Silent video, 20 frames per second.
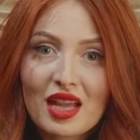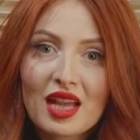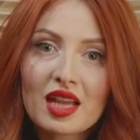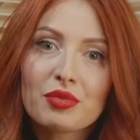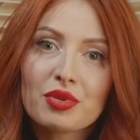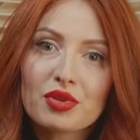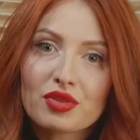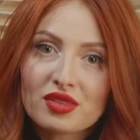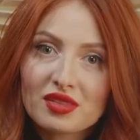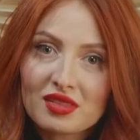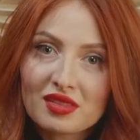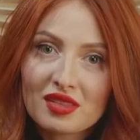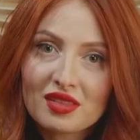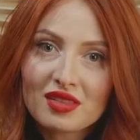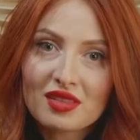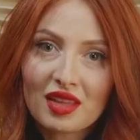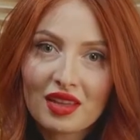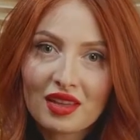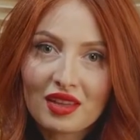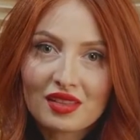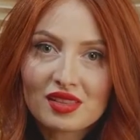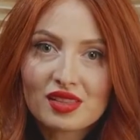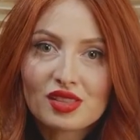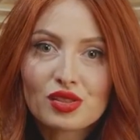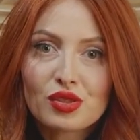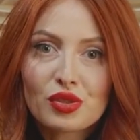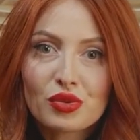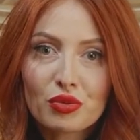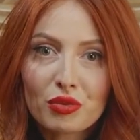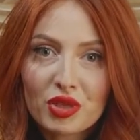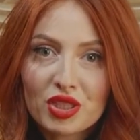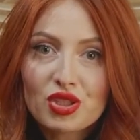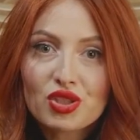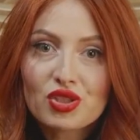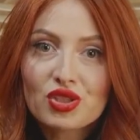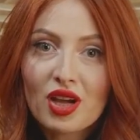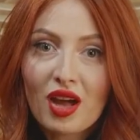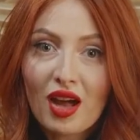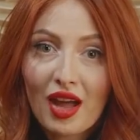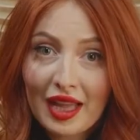I personally think it's too much
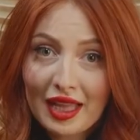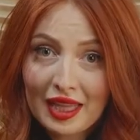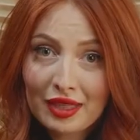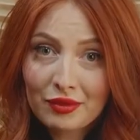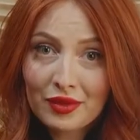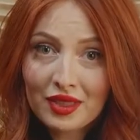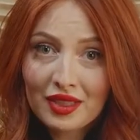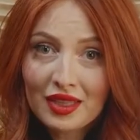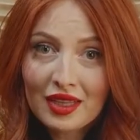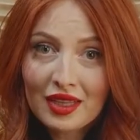time